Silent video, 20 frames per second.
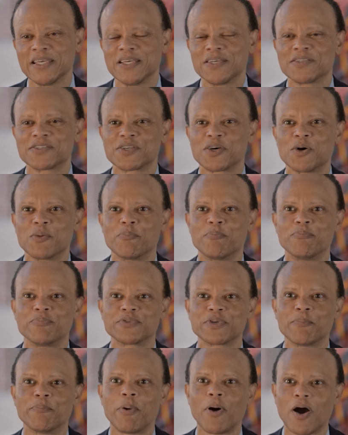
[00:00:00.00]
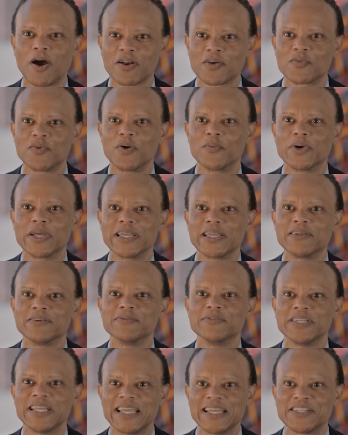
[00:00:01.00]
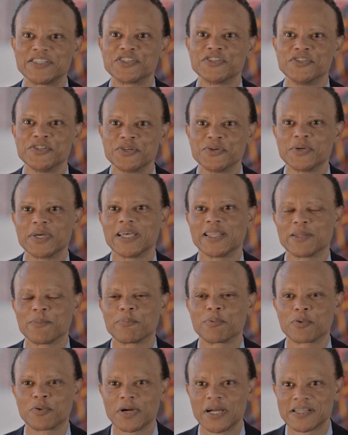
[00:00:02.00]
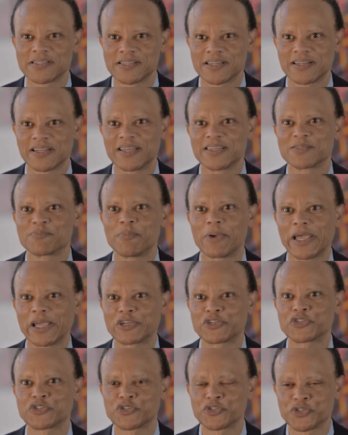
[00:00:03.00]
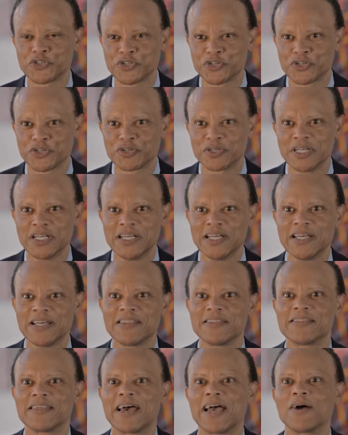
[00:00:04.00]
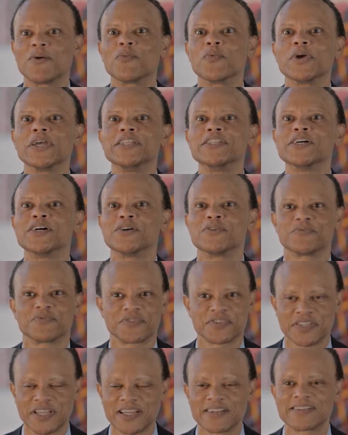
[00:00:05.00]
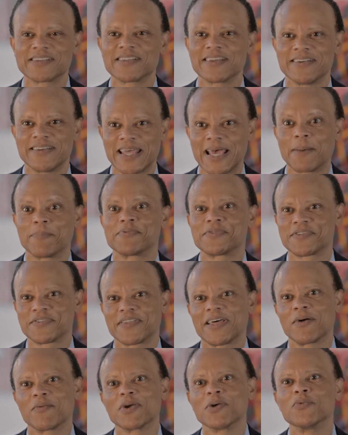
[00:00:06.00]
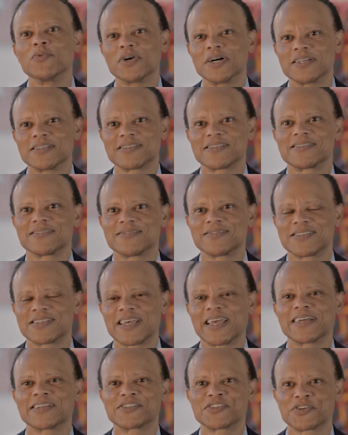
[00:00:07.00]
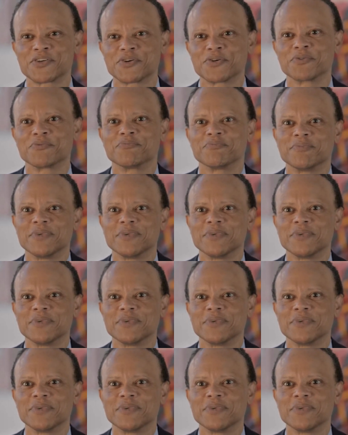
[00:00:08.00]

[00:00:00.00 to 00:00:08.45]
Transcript: So part of what we need to do in the present is make sure that we don't sink to the depths that we once sank to